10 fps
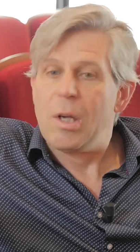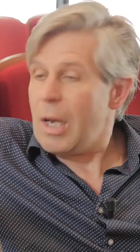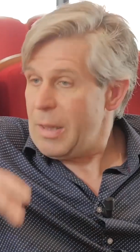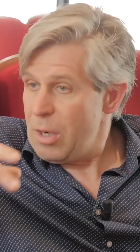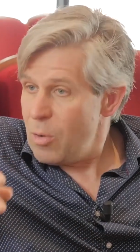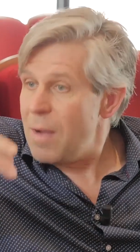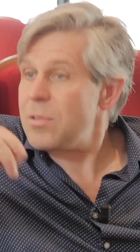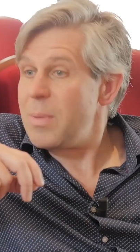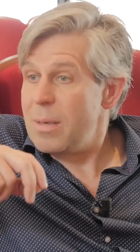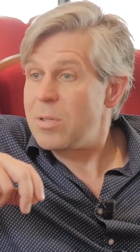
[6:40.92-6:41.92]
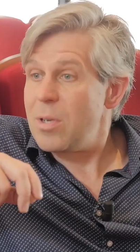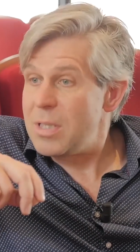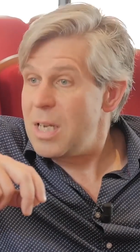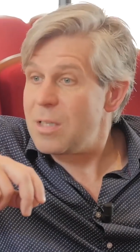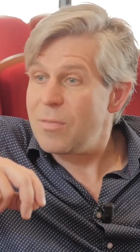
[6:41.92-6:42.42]
and then you have to be able to
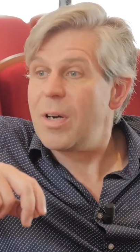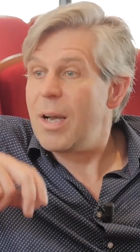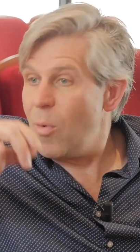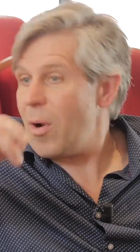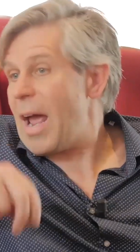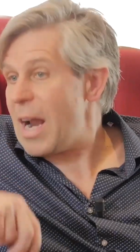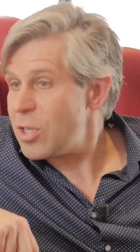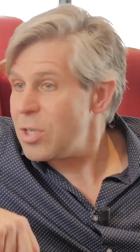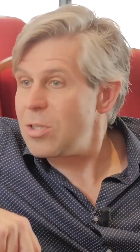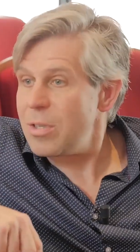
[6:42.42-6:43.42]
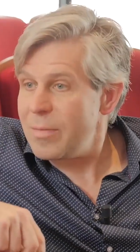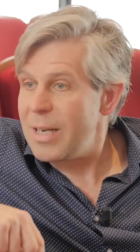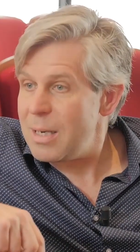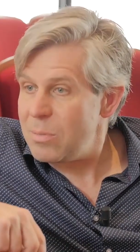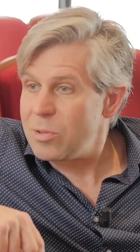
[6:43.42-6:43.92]
identify what actions are
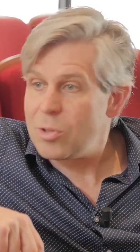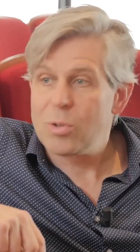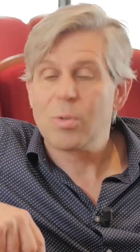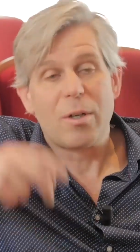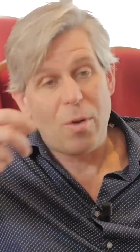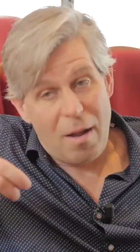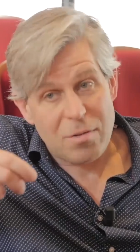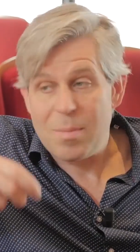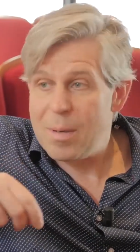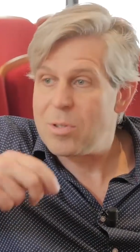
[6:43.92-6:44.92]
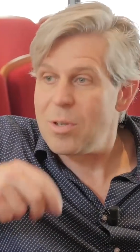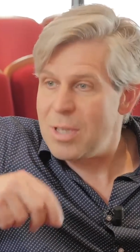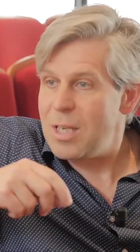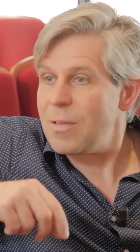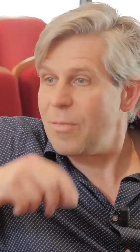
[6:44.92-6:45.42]
available to you, and you have to be able to
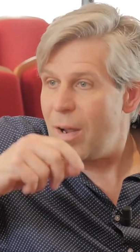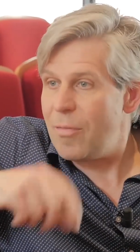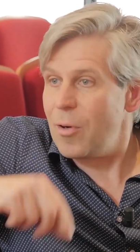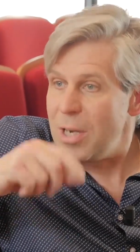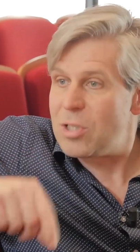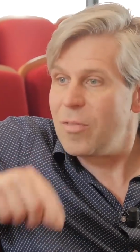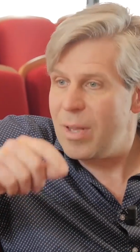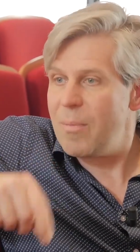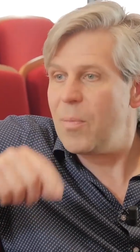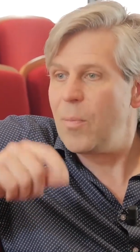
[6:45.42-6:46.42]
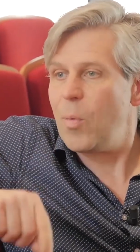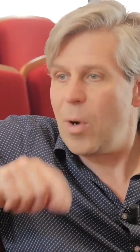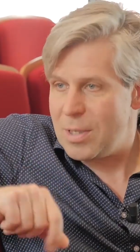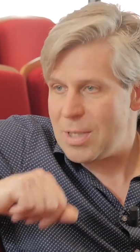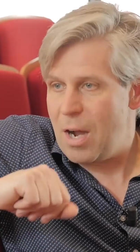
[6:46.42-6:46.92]
identify for each of them
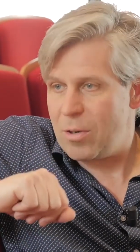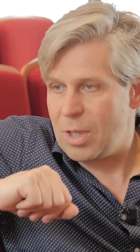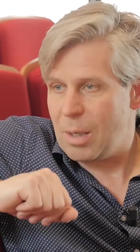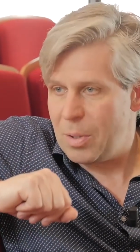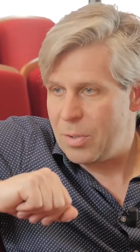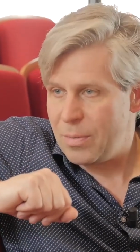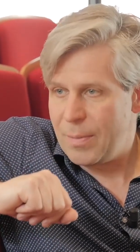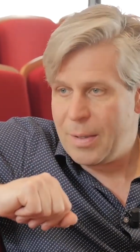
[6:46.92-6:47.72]
what its outcome is.